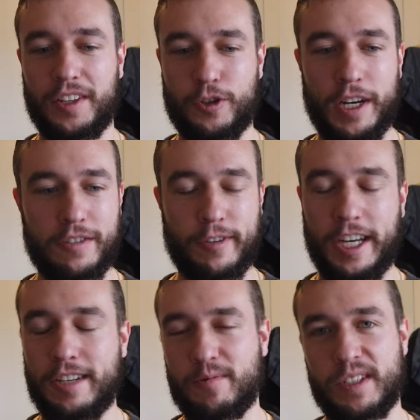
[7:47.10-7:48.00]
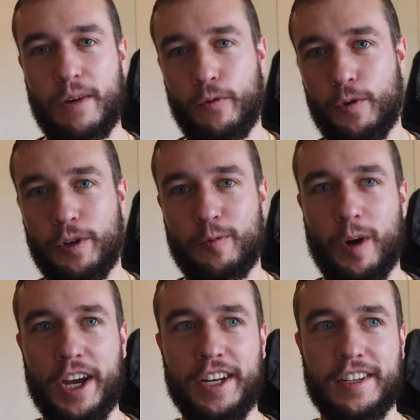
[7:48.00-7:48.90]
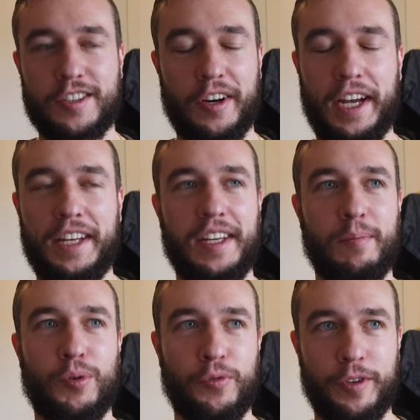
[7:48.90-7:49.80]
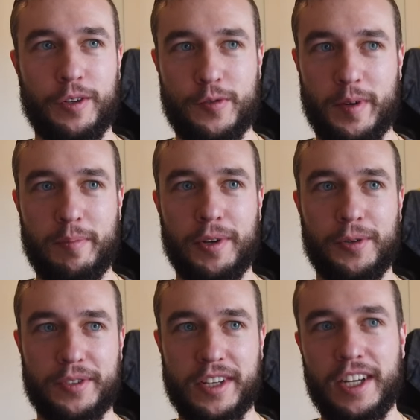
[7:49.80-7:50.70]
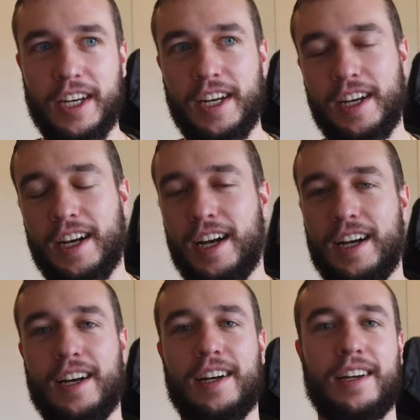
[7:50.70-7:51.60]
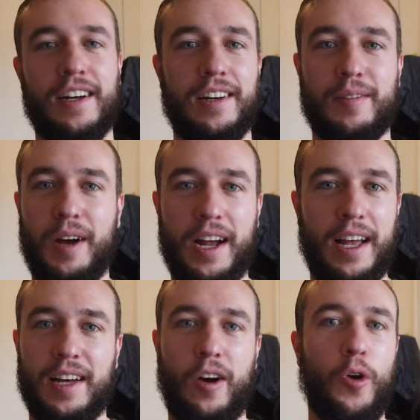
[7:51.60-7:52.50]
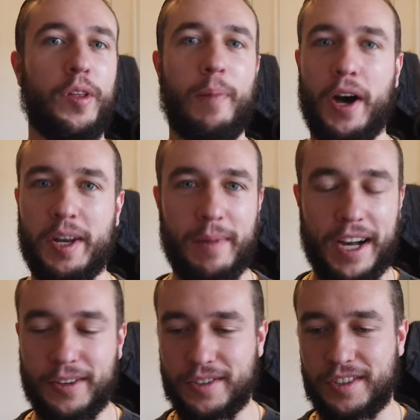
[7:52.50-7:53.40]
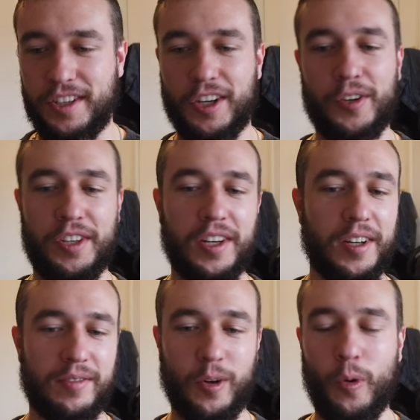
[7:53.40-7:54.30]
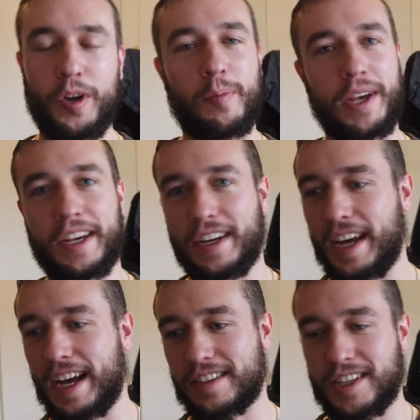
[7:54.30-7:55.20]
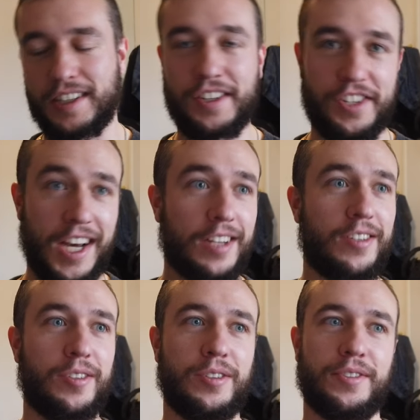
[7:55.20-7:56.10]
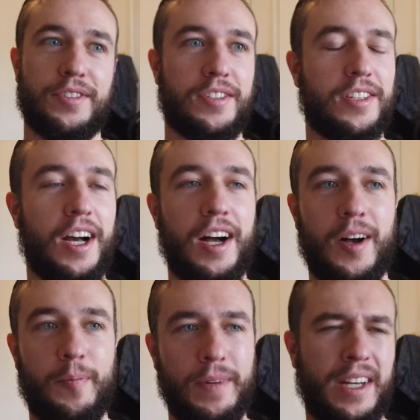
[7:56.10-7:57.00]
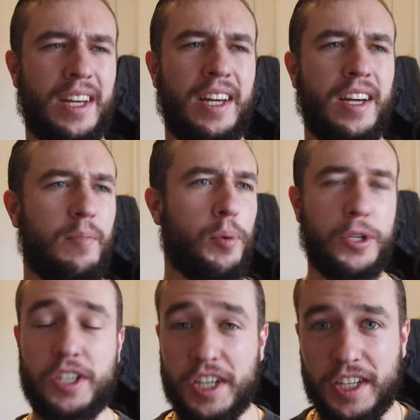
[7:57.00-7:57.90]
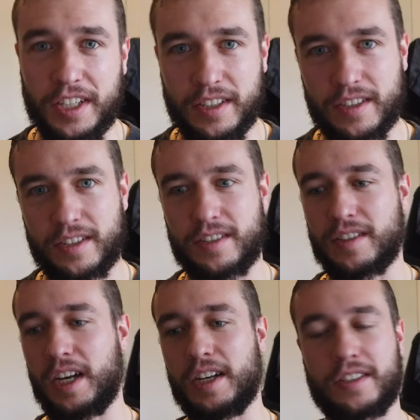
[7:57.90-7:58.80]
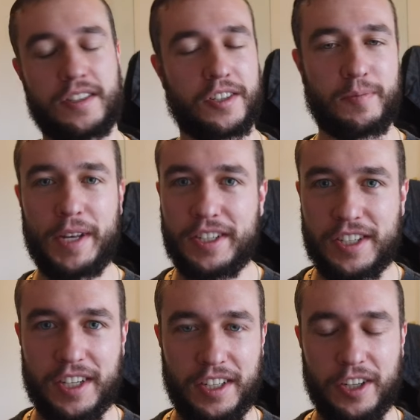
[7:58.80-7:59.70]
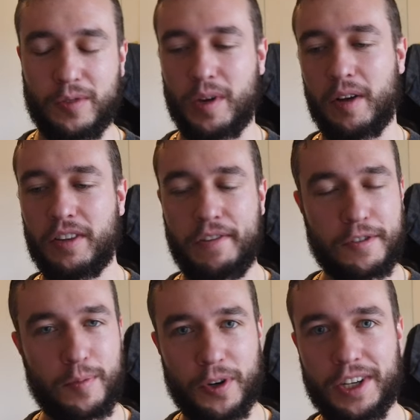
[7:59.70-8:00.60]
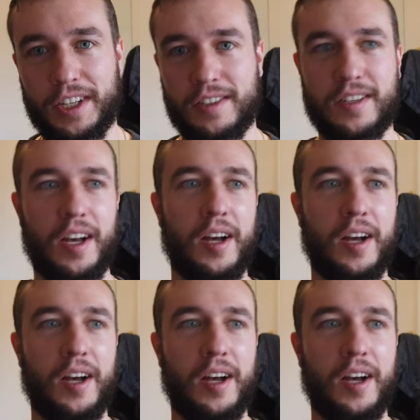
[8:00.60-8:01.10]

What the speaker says: transfer case was never really right, so I had to get both of those rebuilt. All the body mounts, you know, the oil pan gasket, injectors, bushings, suspension, you know, leaf springs,